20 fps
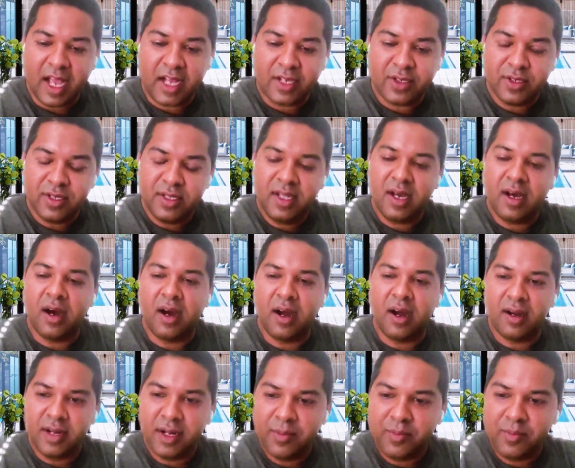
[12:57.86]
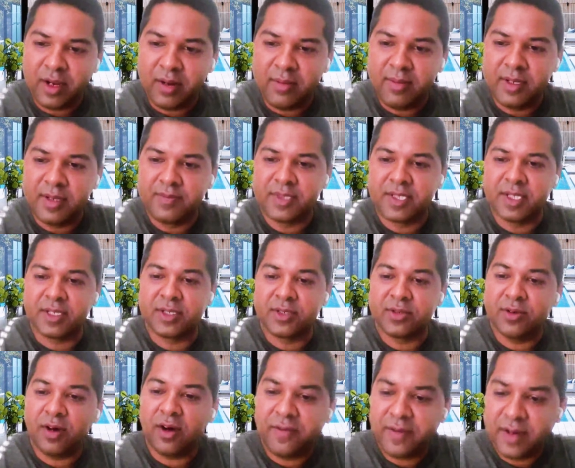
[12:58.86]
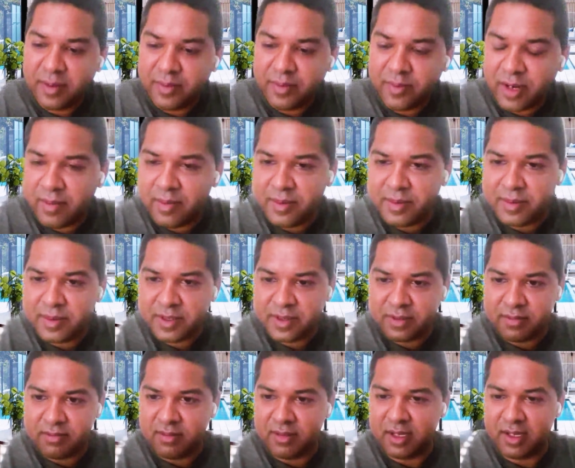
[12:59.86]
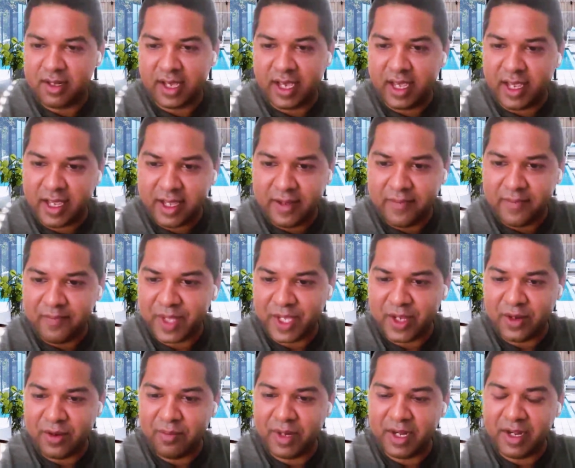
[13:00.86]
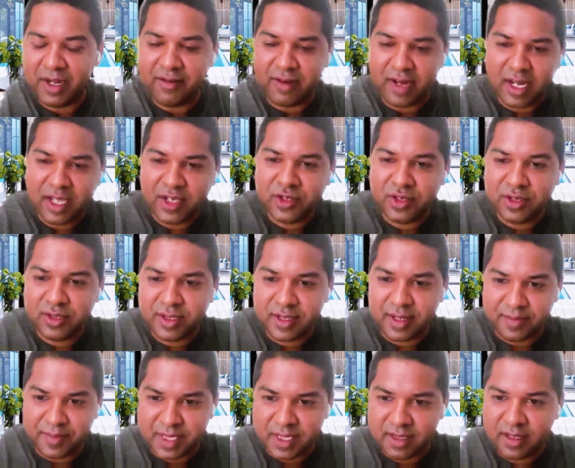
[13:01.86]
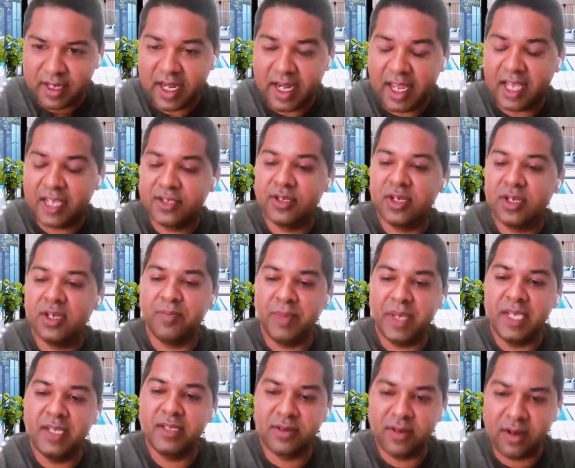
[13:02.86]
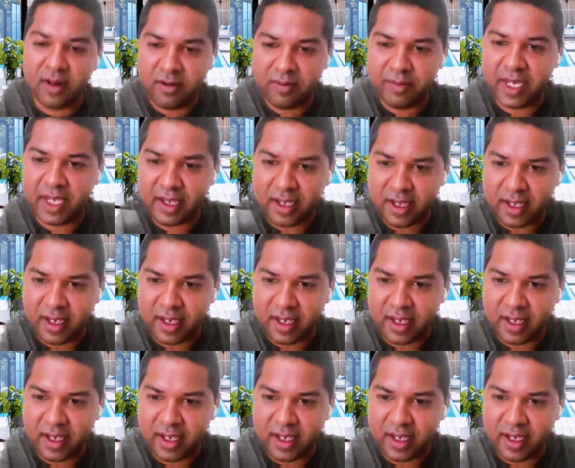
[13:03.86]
actually the harder problems the softer problems uh, like you know building relationships can actually be solved by